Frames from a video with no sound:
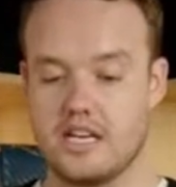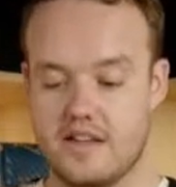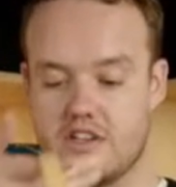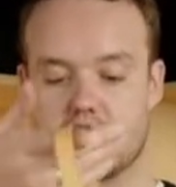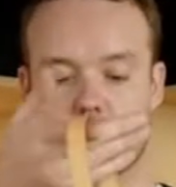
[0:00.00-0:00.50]

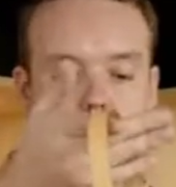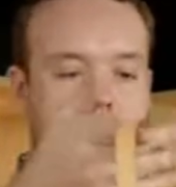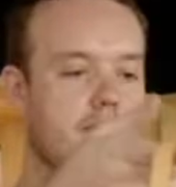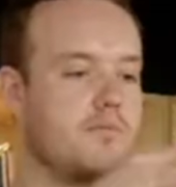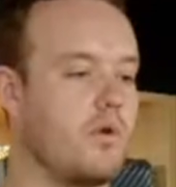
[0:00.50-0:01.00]
can even
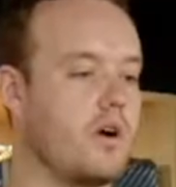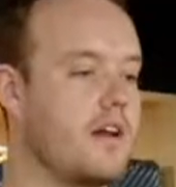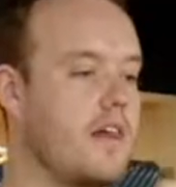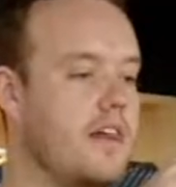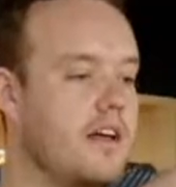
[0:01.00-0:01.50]
shorten it
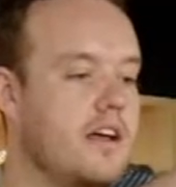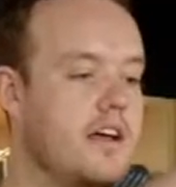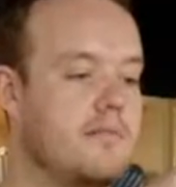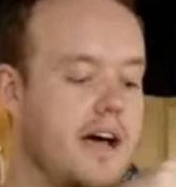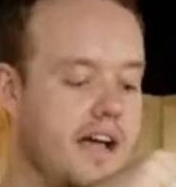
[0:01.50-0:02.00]
more
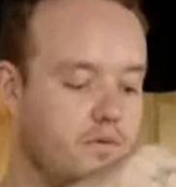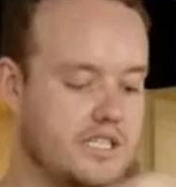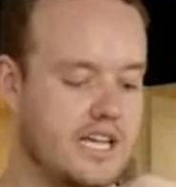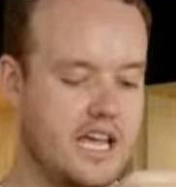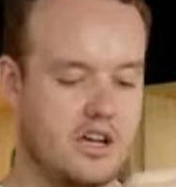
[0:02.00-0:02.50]
by if
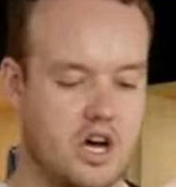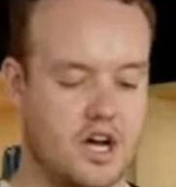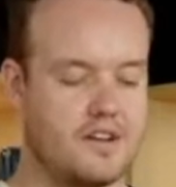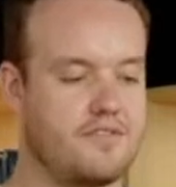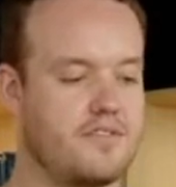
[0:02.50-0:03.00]
we take
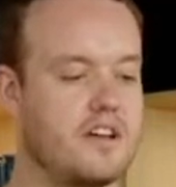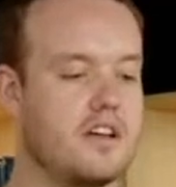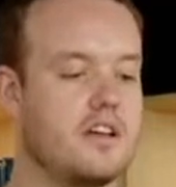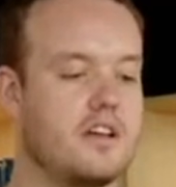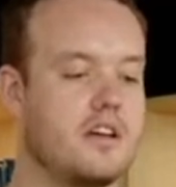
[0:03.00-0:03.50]
off